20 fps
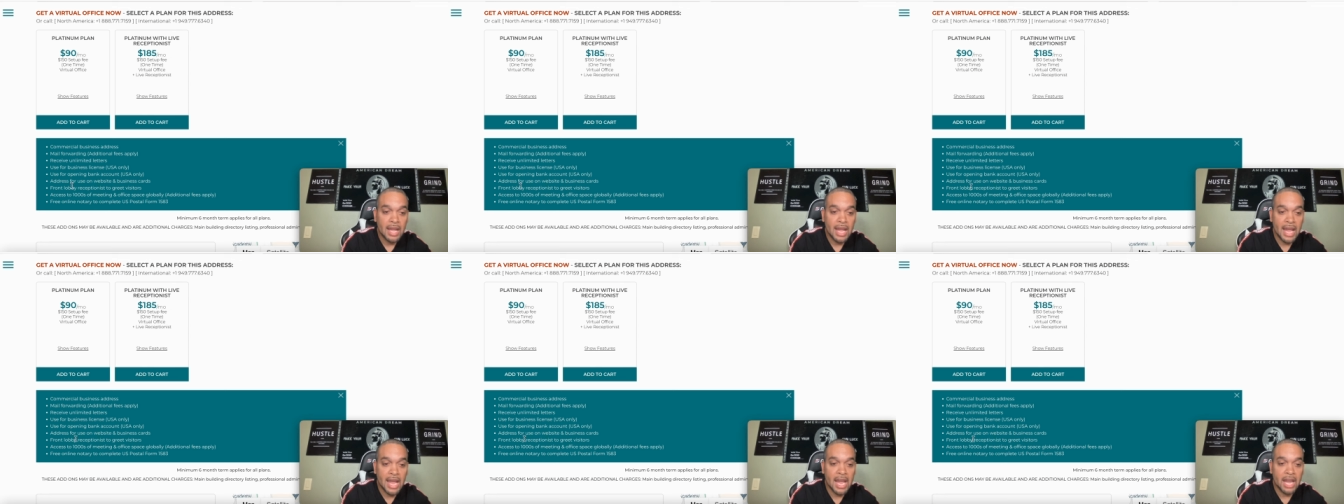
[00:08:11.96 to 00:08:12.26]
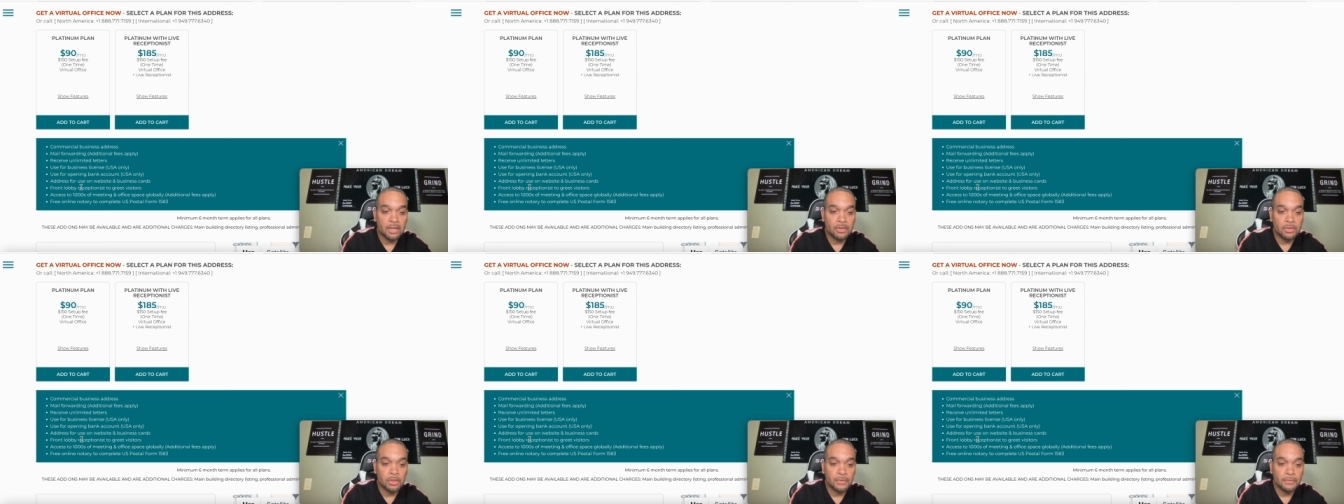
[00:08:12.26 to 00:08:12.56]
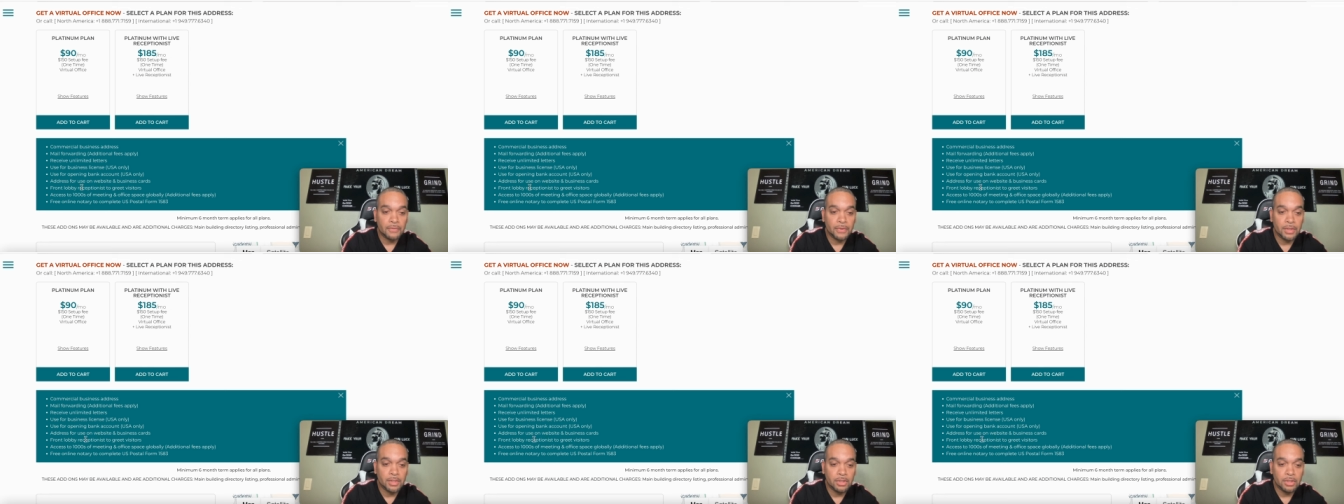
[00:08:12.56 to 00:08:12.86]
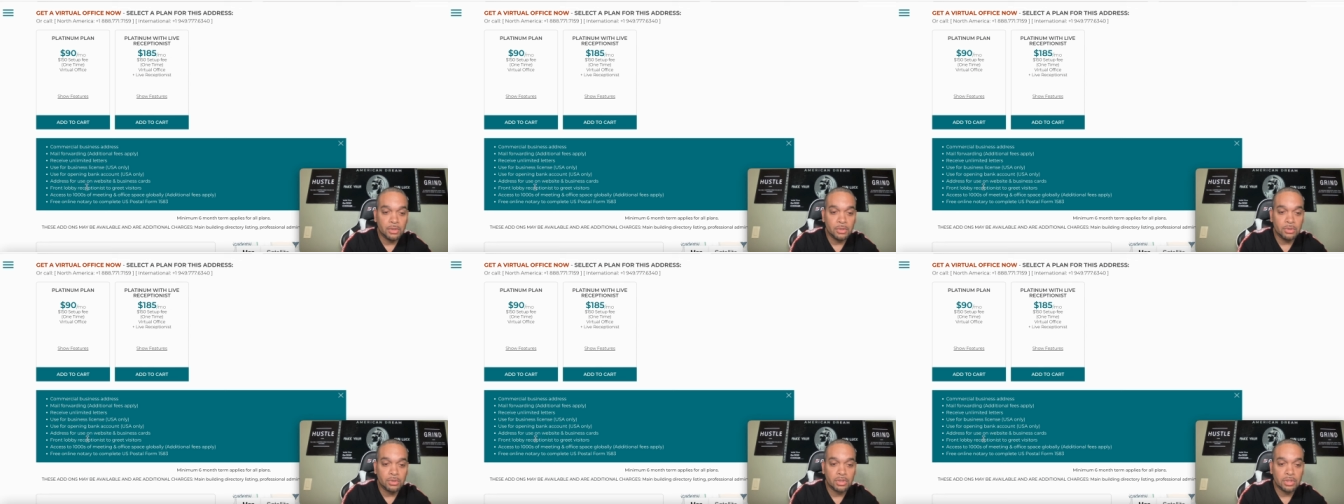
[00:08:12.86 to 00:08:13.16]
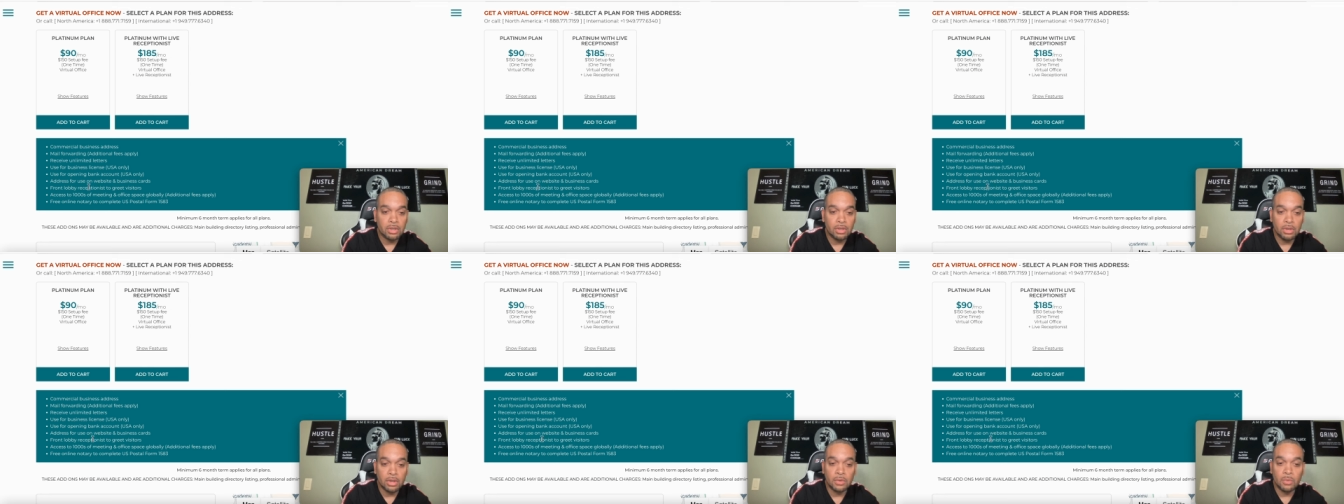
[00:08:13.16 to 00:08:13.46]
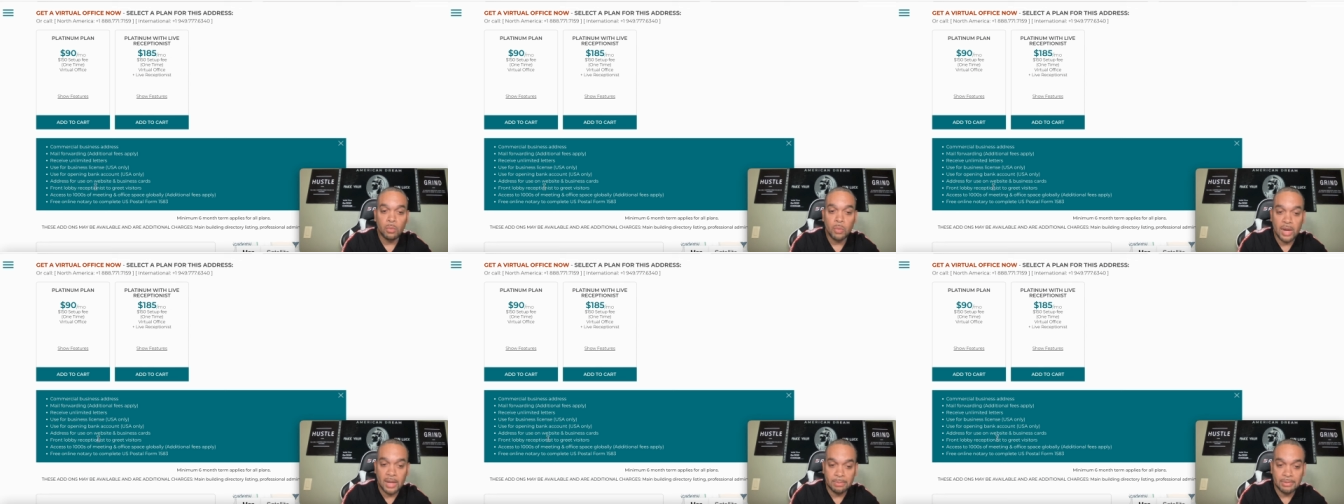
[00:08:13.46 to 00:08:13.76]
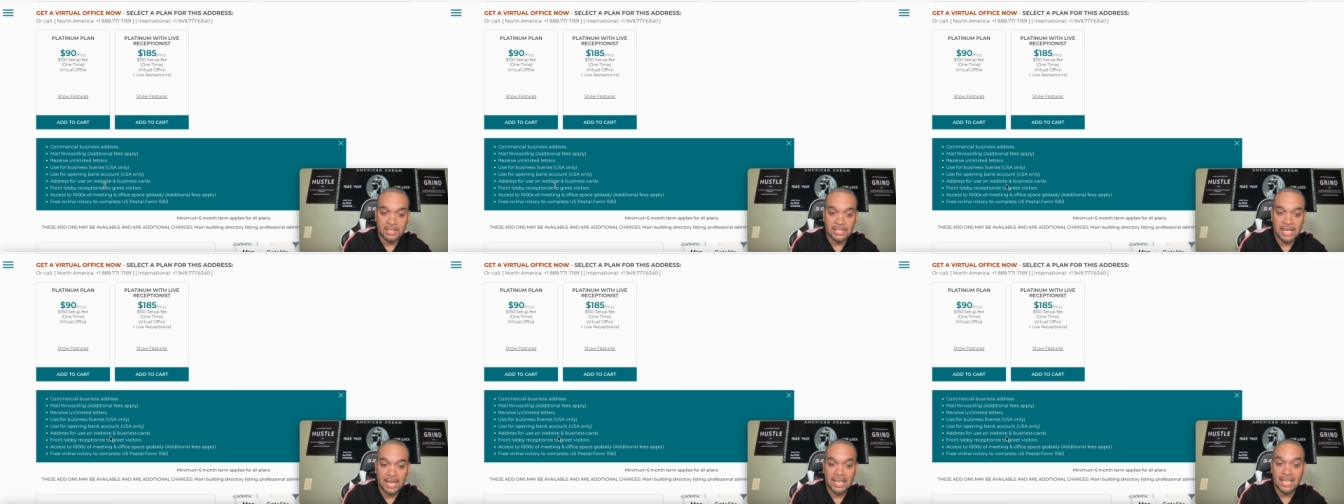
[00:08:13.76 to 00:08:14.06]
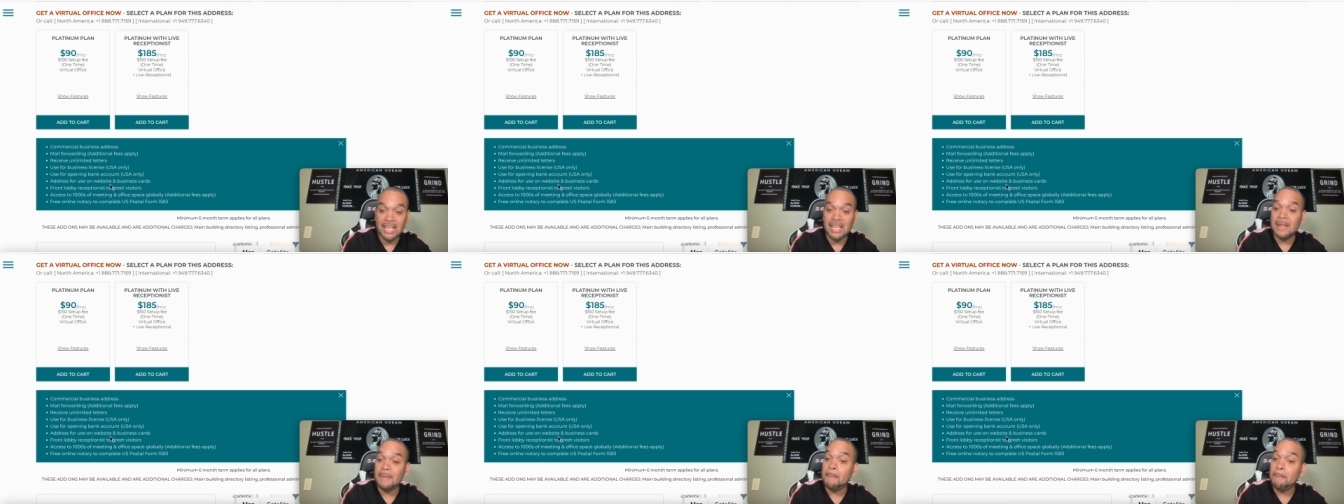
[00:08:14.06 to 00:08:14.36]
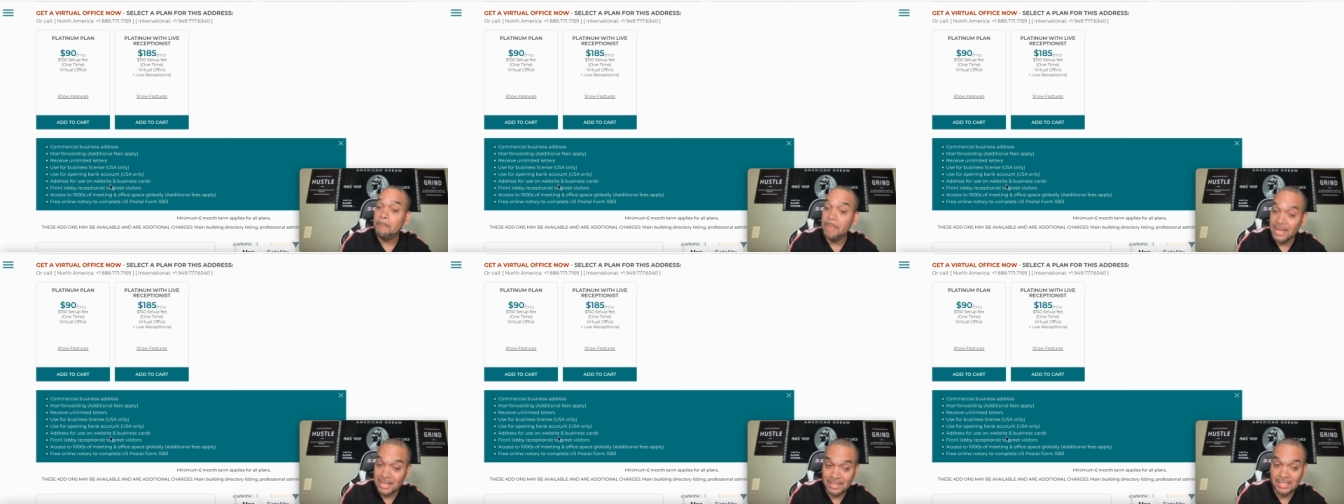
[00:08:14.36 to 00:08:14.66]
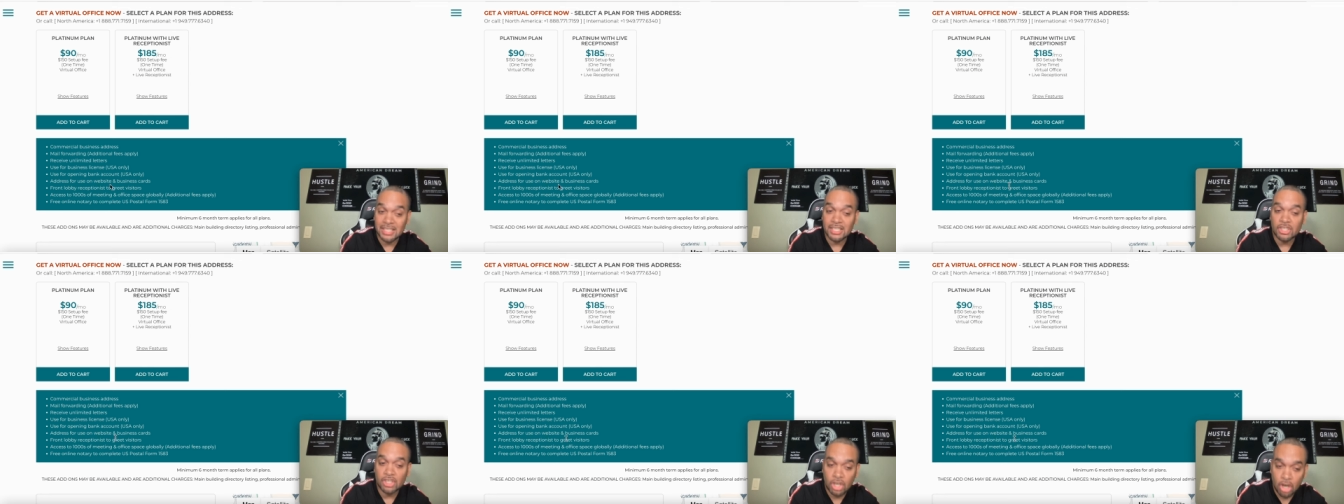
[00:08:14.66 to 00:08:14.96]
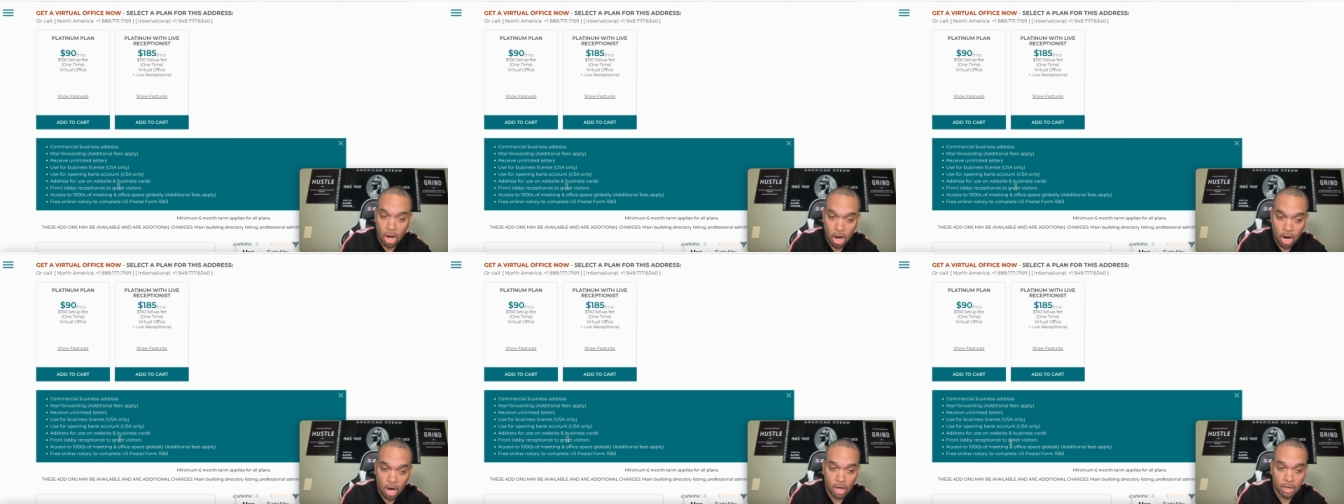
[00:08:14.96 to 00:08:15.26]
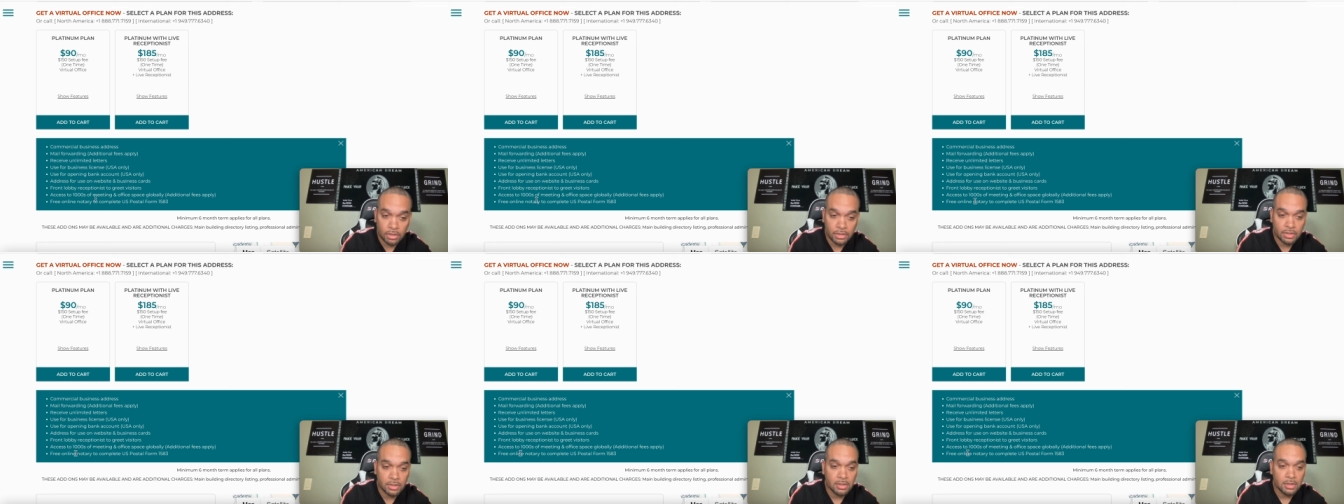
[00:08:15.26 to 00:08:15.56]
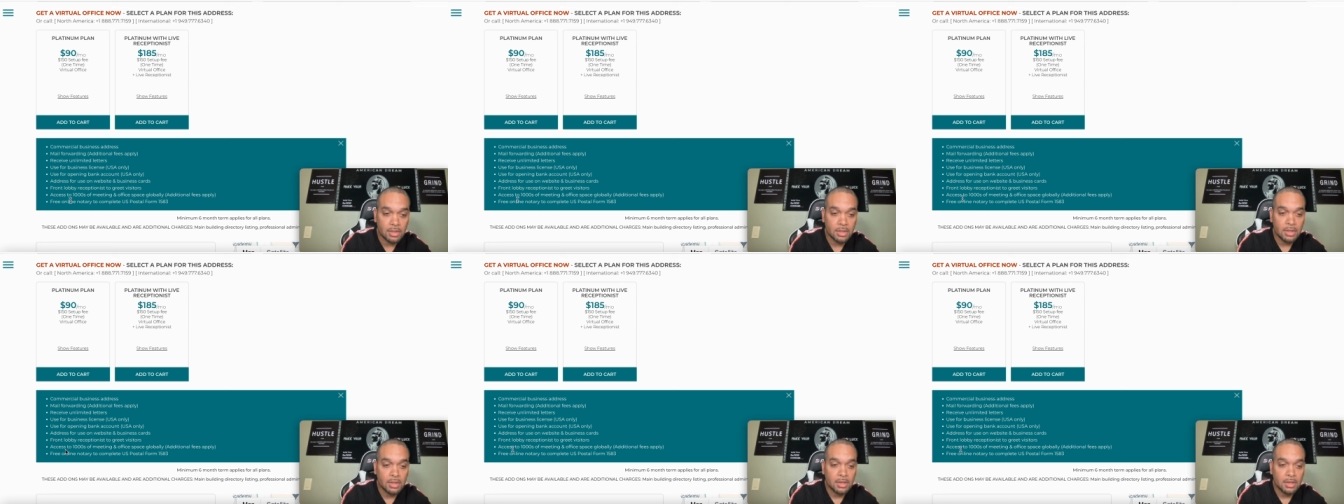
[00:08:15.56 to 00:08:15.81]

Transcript: Address for use on website and business cards.